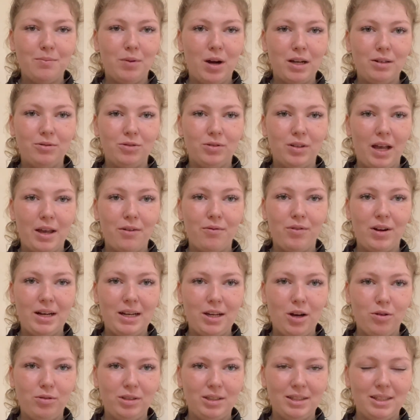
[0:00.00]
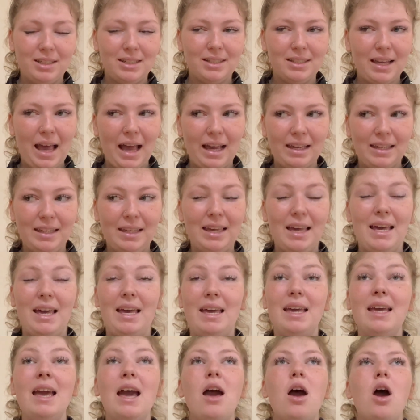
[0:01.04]
mine was like really old and
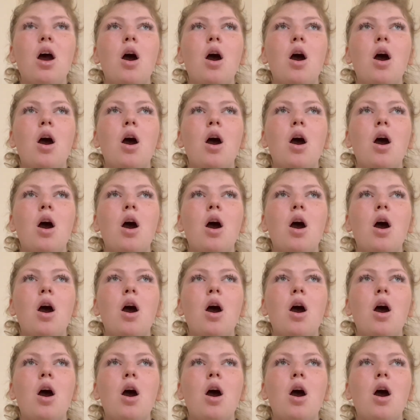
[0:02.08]
skanky.